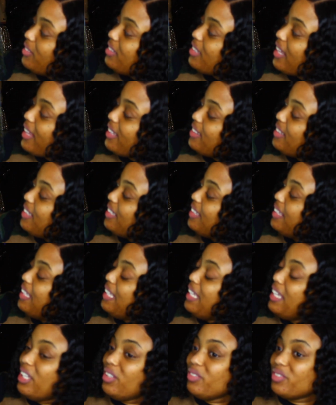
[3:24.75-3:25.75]
like the
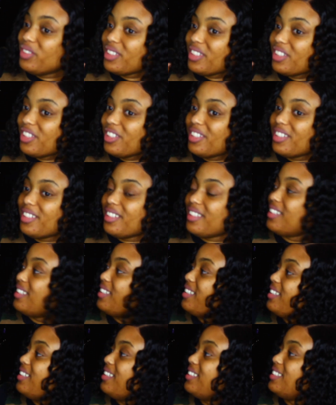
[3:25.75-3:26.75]
leaves look,
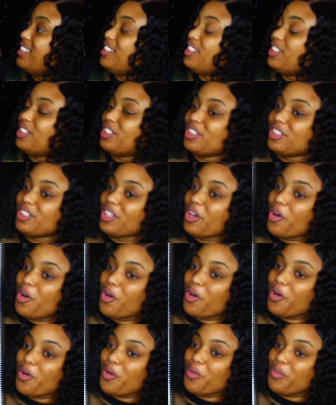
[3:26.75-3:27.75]

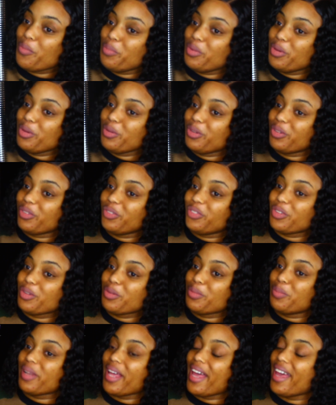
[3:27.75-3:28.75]
so
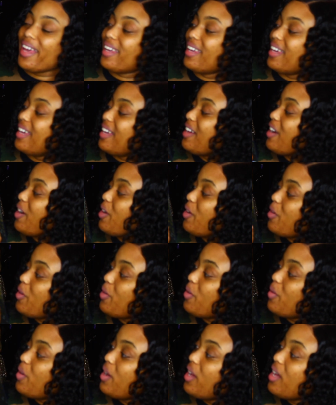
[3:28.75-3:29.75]
beautiful, black and
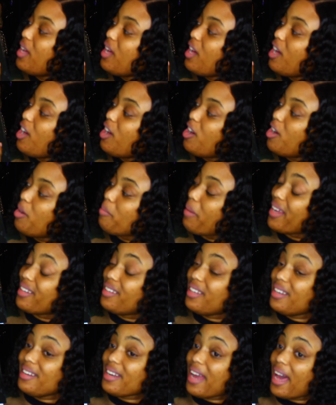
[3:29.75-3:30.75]
gold. I
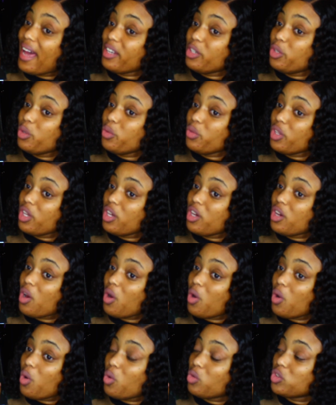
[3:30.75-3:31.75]
did not do the
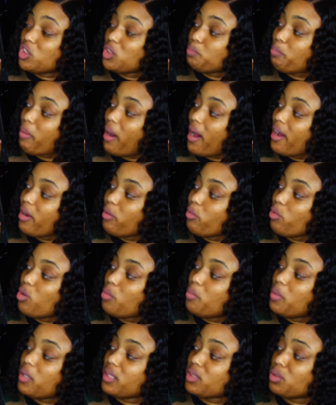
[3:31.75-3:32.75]
gold
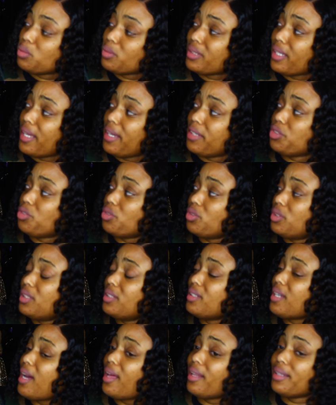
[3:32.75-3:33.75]
spiral because it was an extra
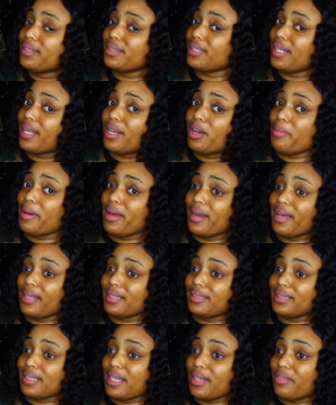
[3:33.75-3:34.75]
$10 and ain't nobody
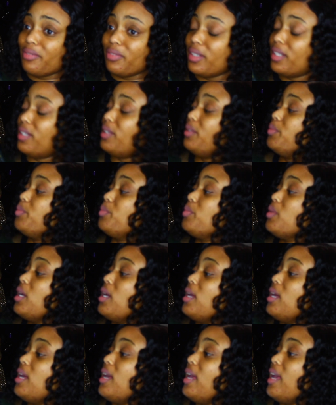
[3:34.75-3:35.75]
got time for that.
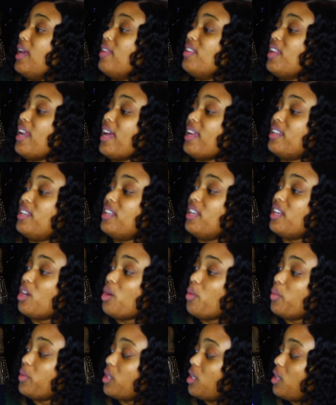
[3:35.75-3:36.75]
And then I did
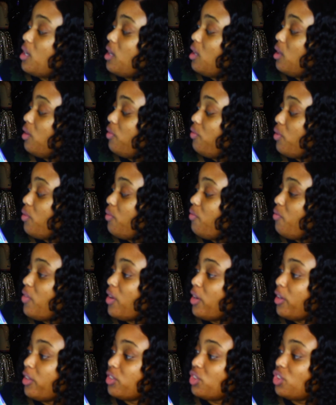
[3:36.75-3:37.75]
go with the colorful
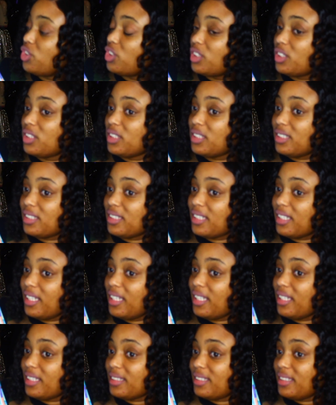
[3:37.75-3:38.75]
version in the
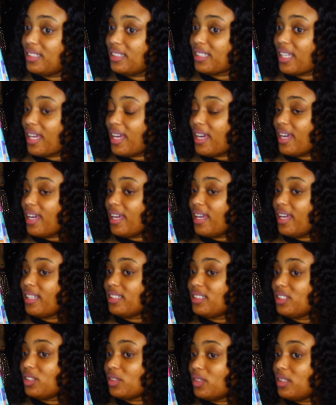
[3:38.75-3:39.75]

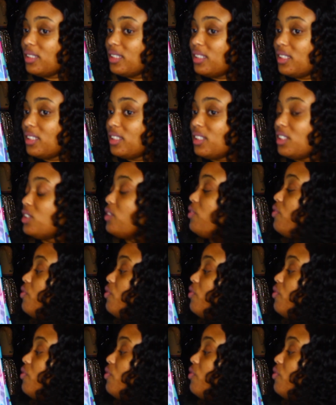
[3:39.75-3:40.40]
inside. So this is the